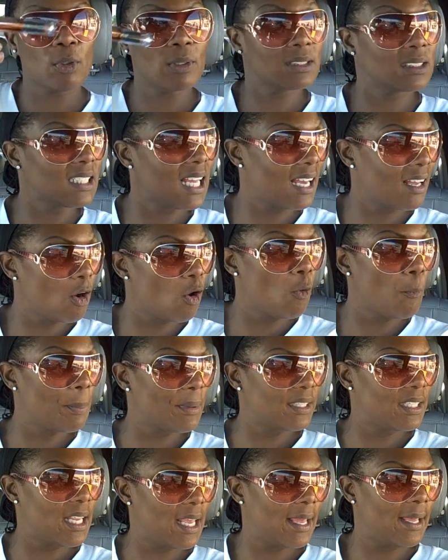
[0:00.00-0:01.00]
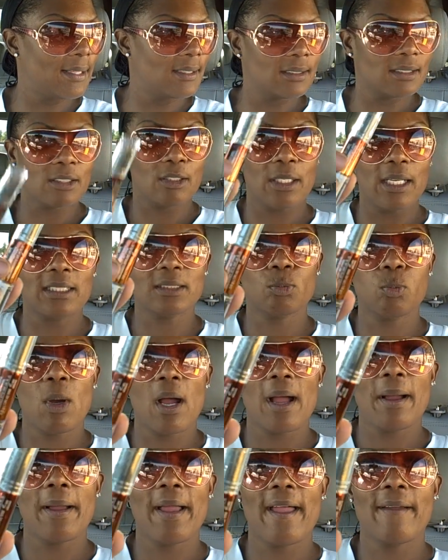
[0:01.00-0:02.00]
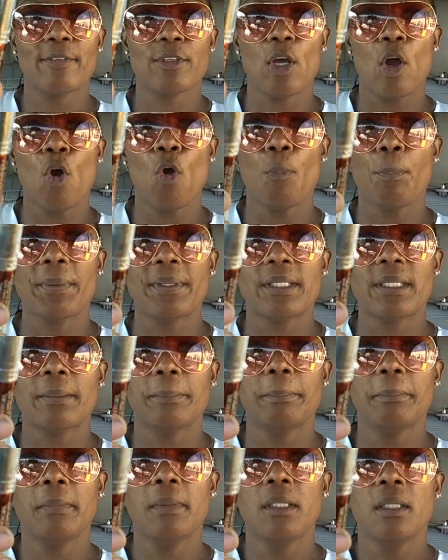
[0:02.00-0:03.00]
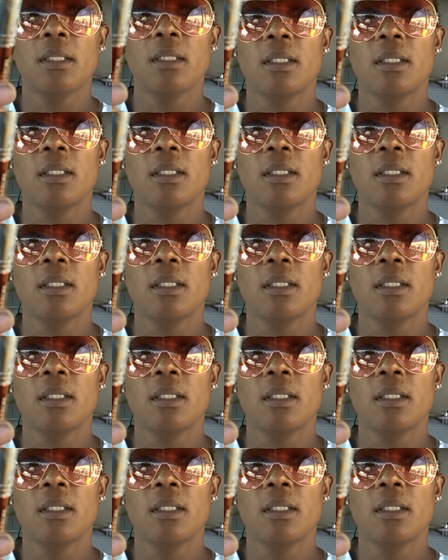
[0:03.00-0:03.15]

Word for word: So it's not open yet. So that's why I haven't opened them